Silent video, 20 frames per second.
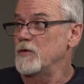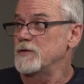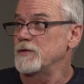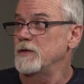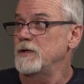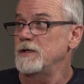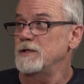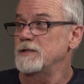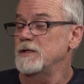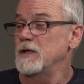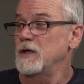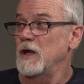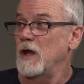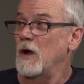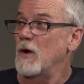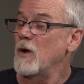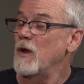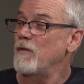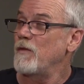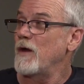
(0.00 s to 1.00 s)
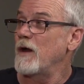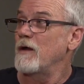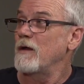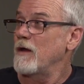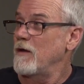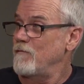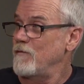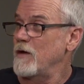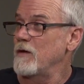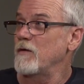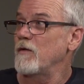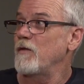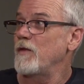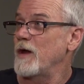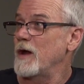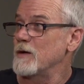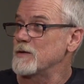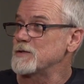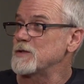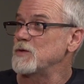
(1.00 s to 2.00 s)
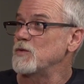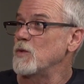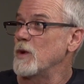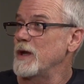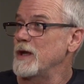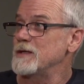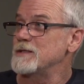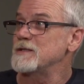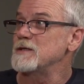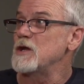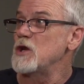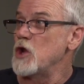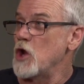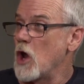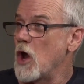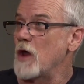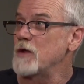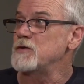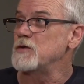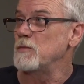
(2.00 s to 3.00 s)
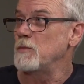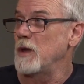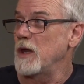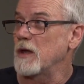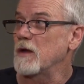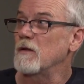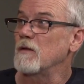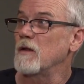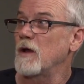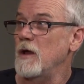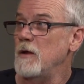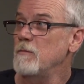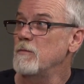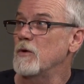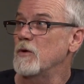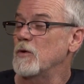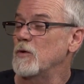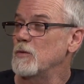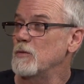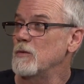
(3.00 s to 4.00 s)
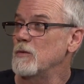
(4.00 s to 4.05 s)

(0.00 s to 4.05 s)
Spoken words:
and he said, no, I found 1,000 ways not to make a light bulb.